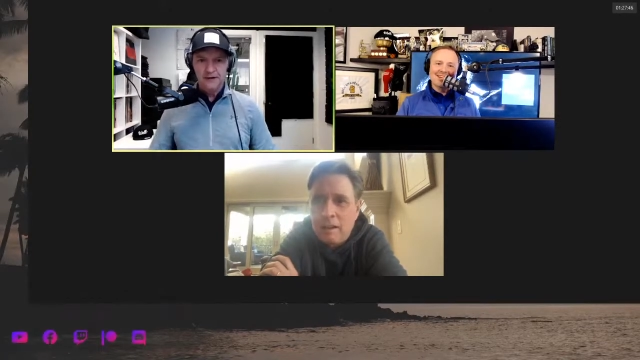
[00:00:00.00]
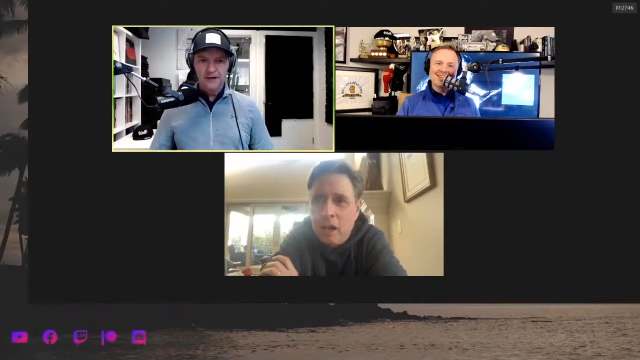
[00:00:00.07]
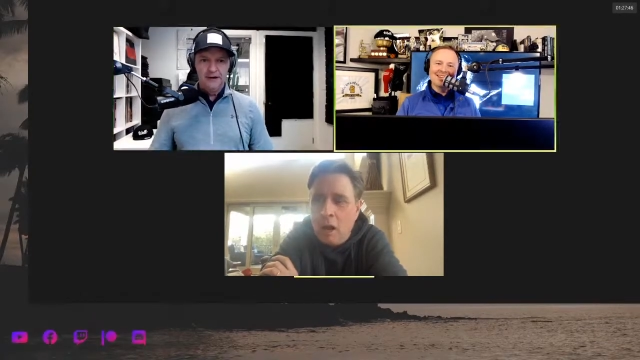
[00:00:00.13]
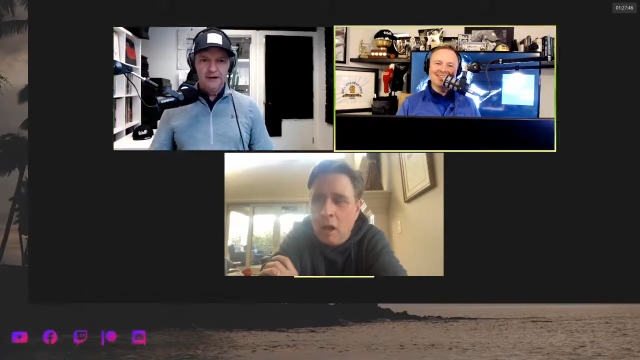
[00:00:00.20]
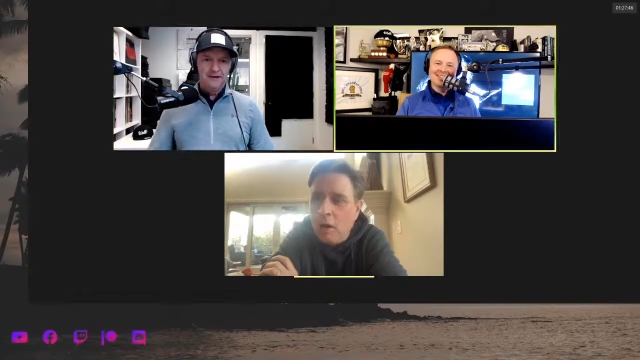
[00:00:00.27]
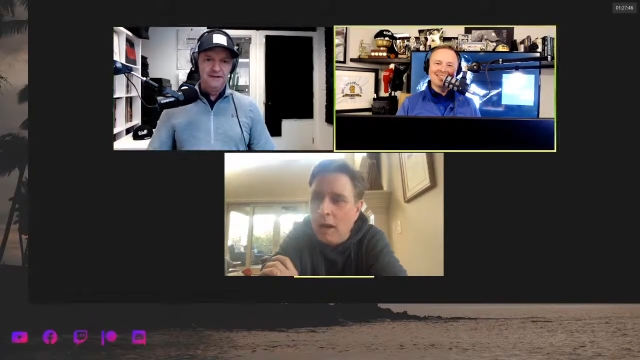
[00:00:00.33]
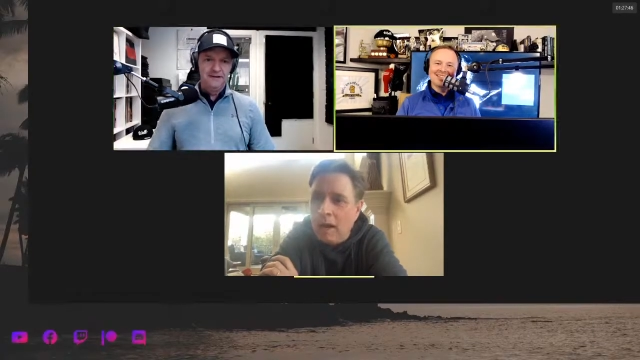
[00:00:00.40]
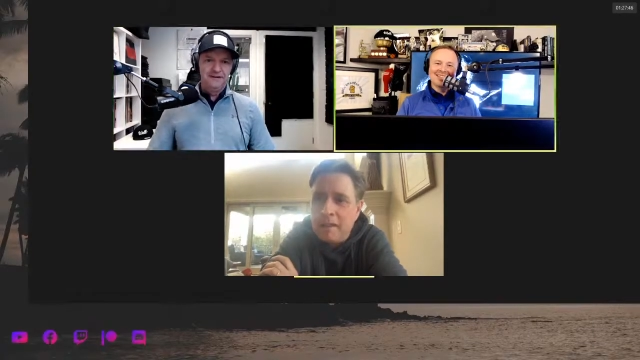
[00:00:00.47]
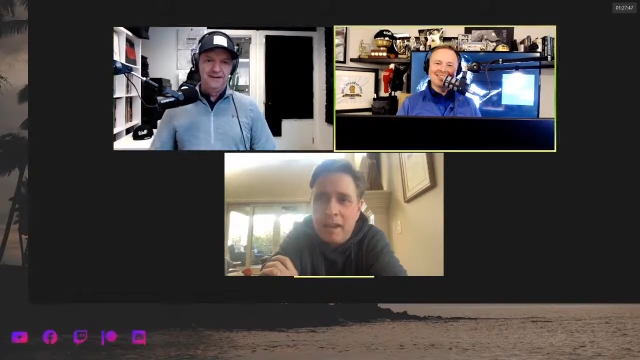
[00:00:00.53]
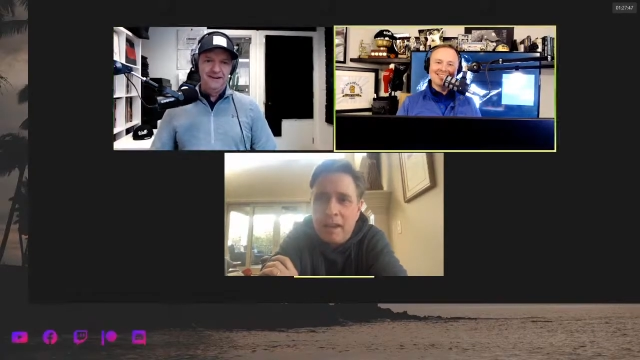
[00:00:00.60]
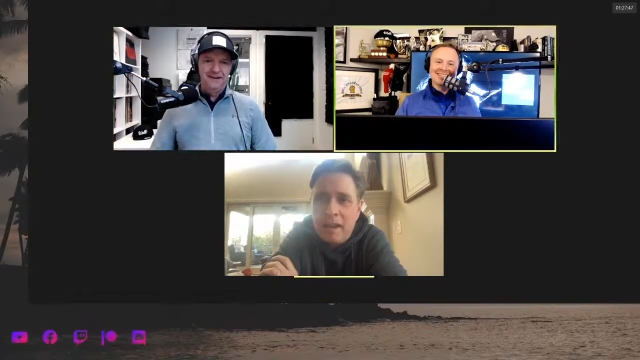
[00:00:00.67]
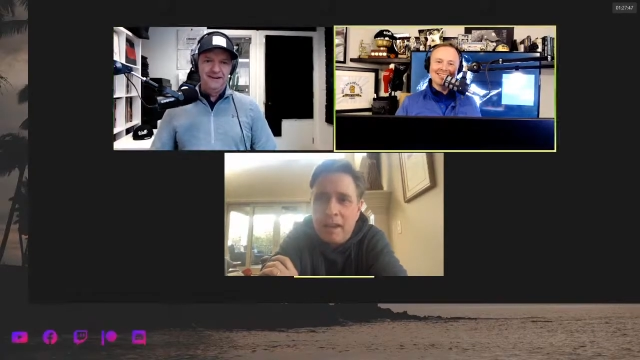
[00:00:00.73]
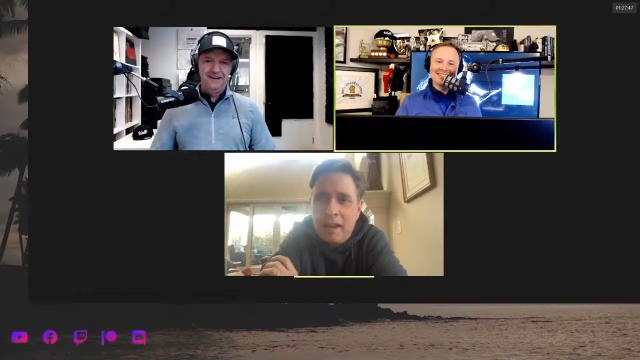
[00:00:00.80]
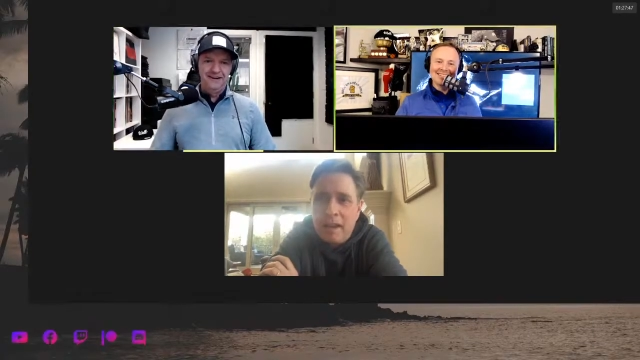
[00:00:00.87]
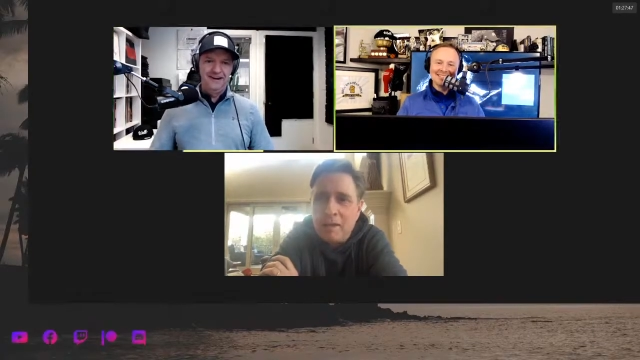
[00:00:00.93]

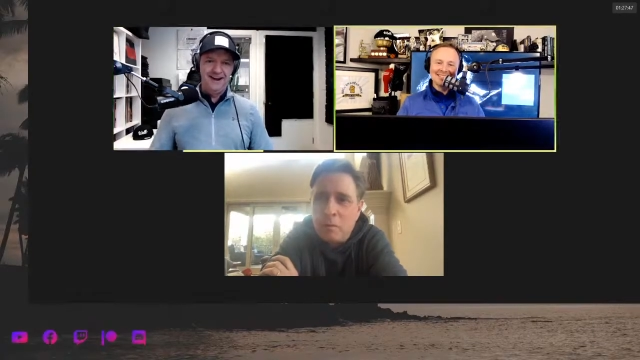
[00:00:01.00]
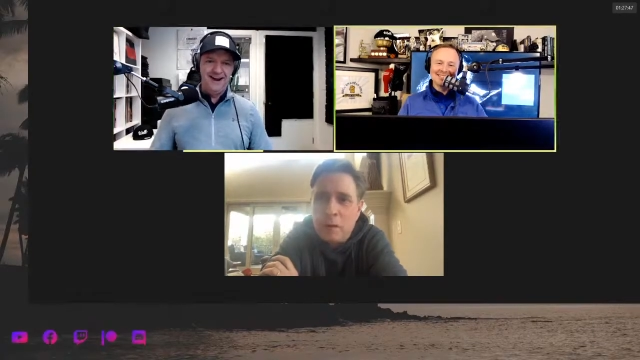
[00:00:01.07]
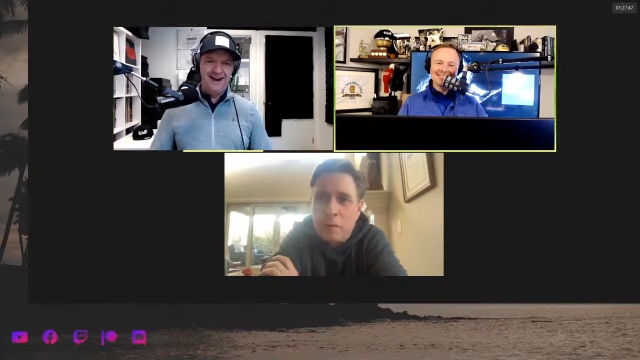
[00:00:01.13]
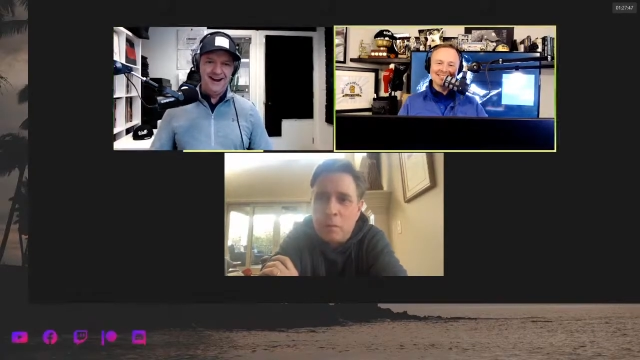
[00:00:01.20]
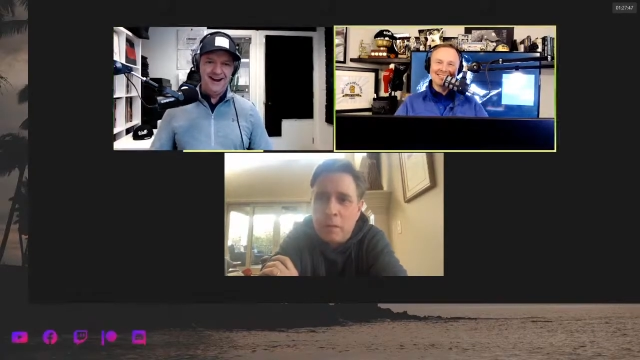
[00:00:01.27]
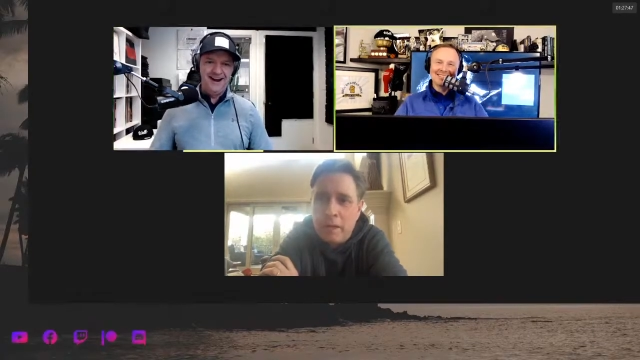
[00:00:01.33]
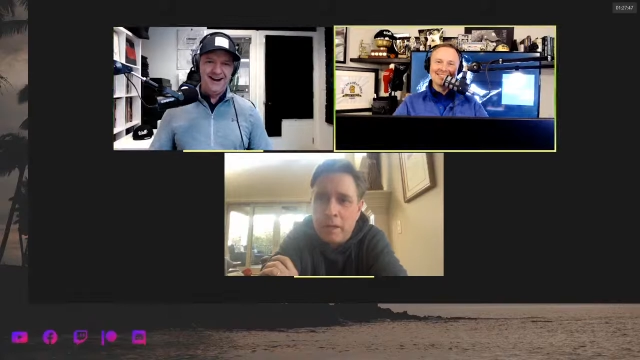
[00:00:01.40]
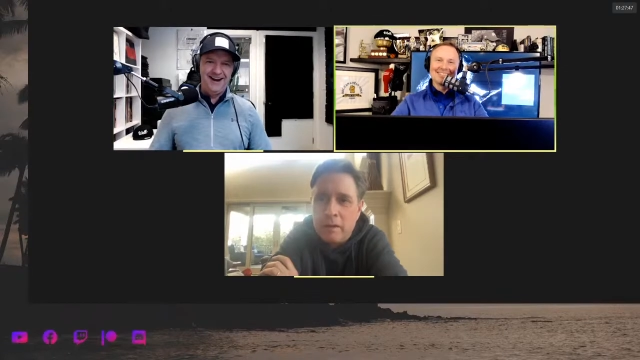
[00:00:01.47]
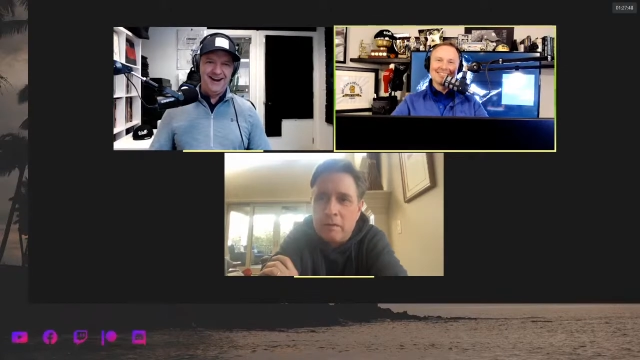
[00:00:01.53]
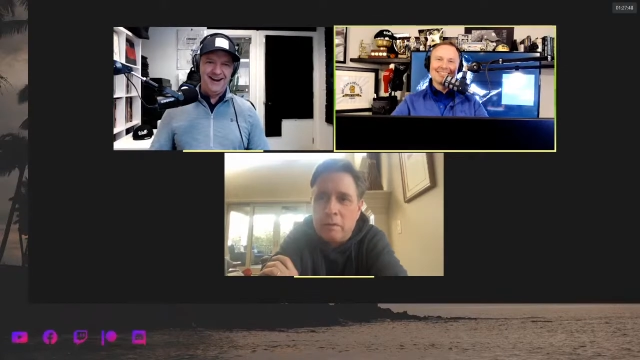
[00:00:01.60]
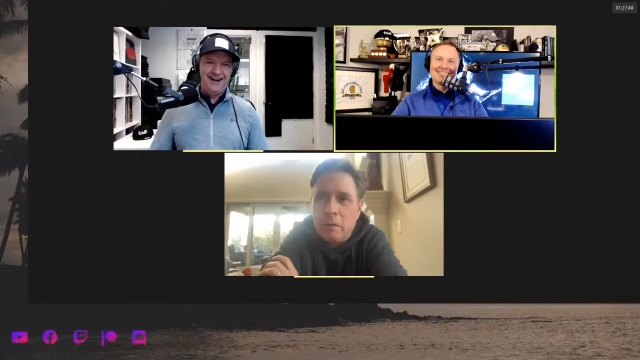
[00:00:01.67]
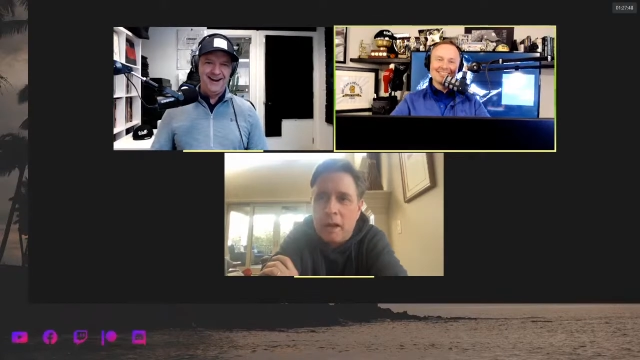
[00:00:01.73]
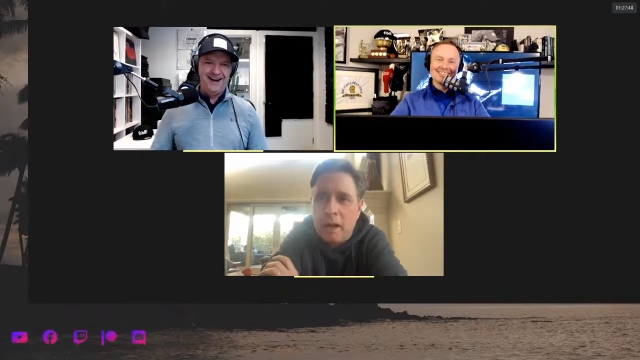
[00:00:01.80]
No,